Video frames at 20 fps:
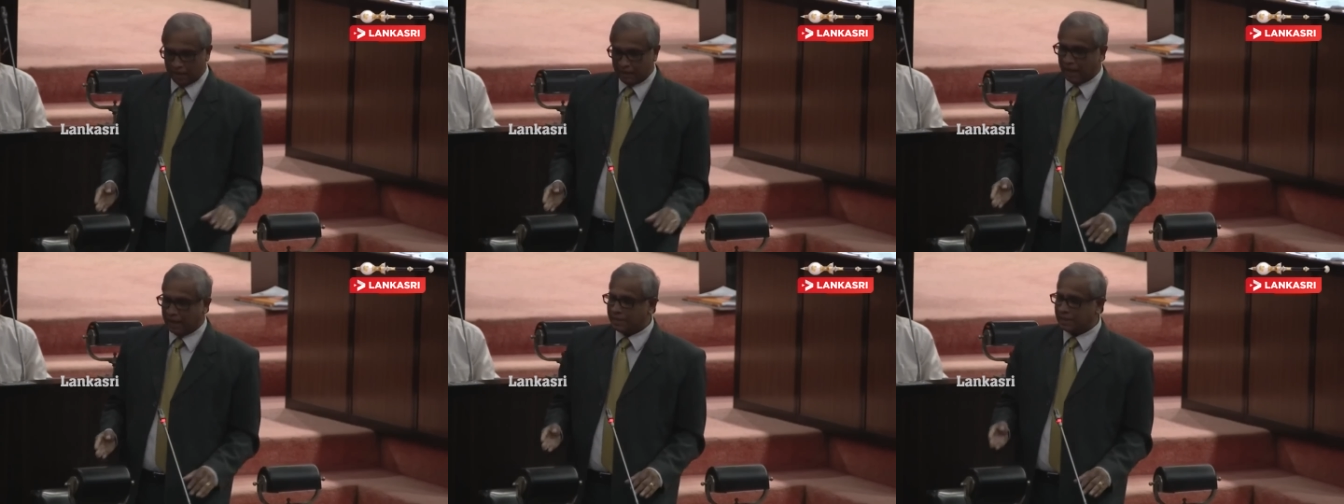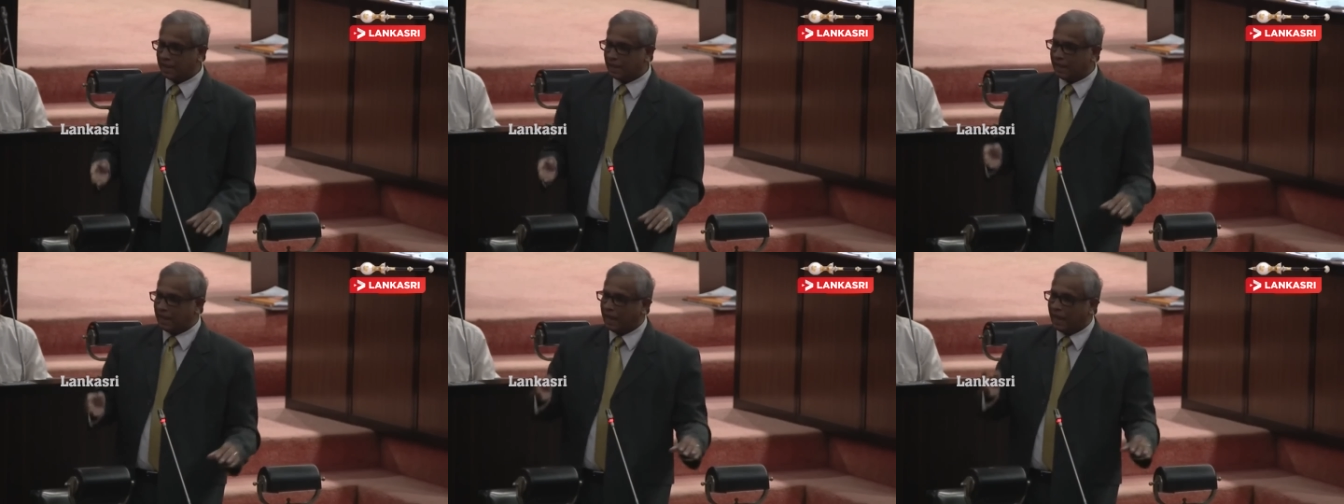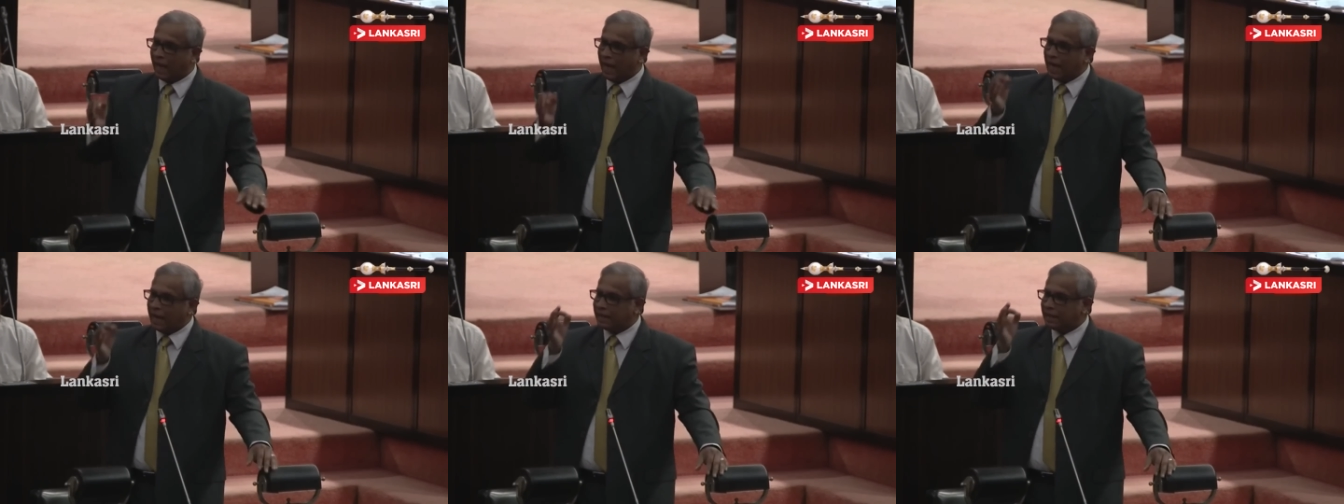That's the
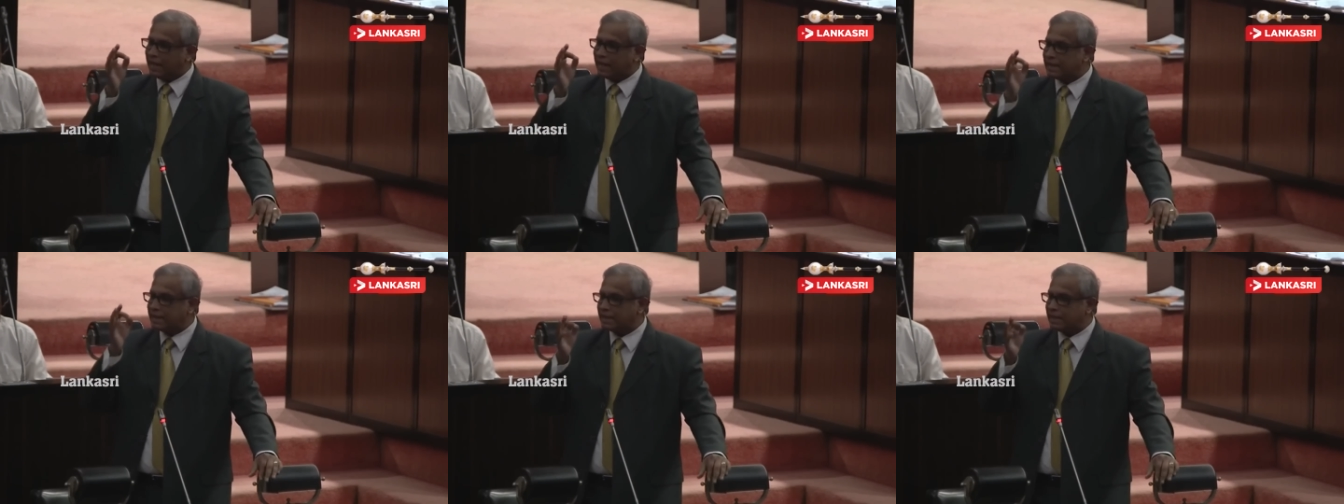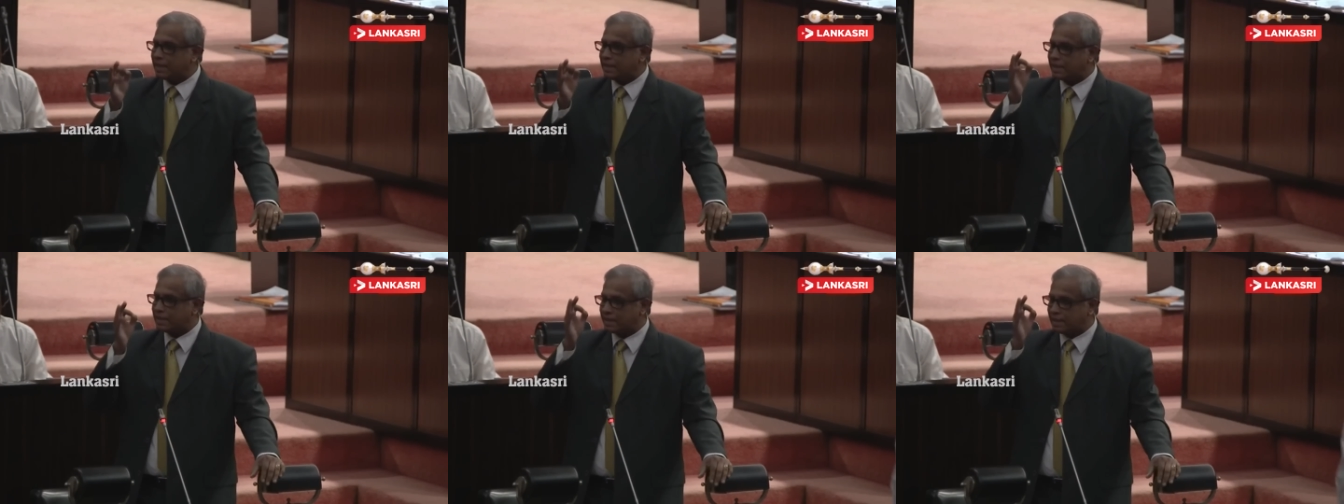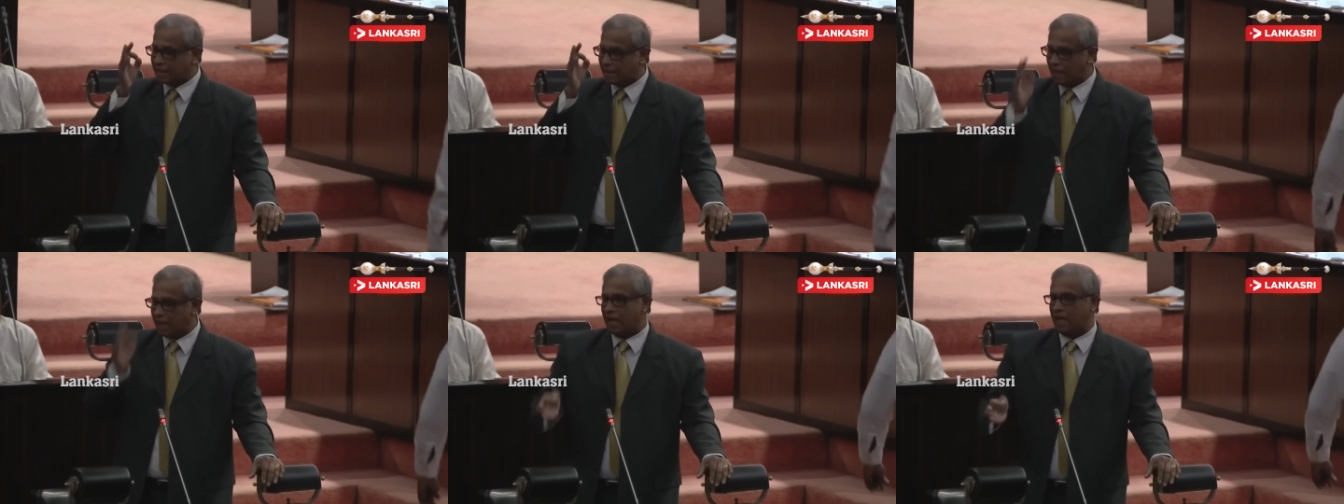greatest
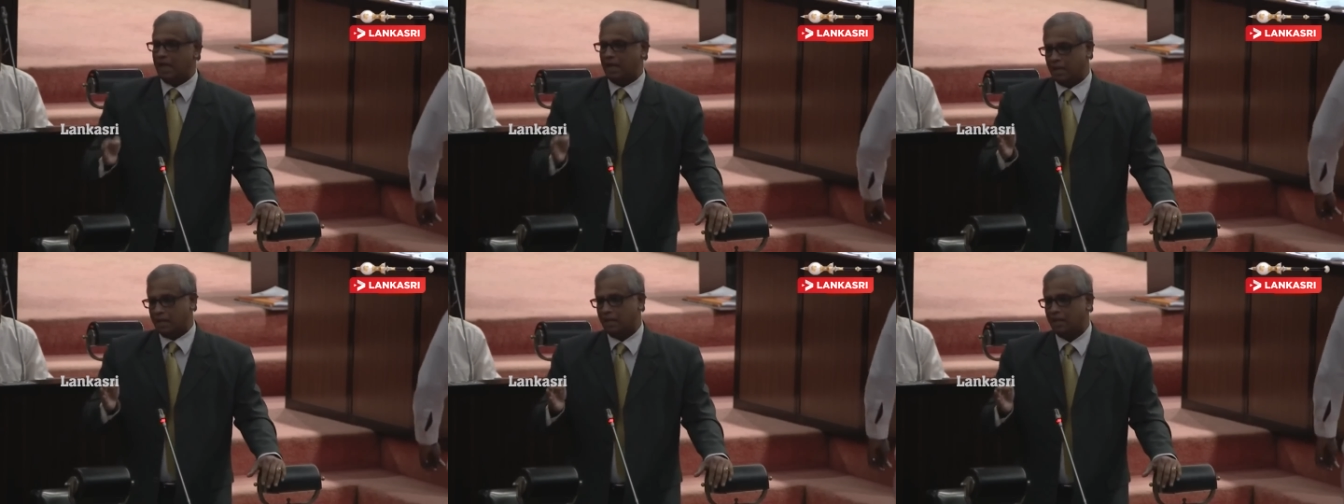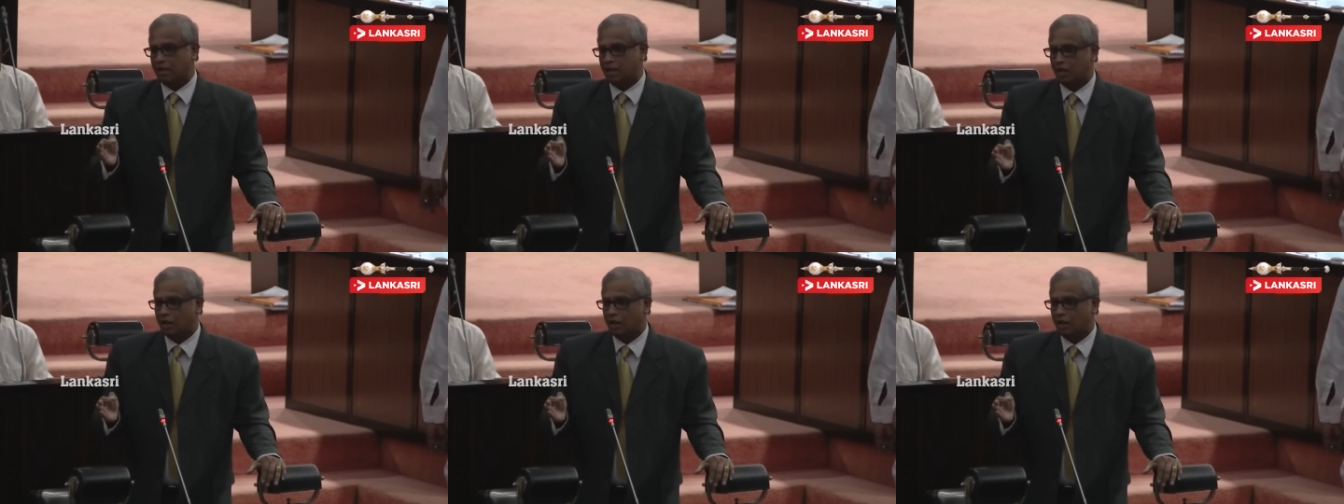slur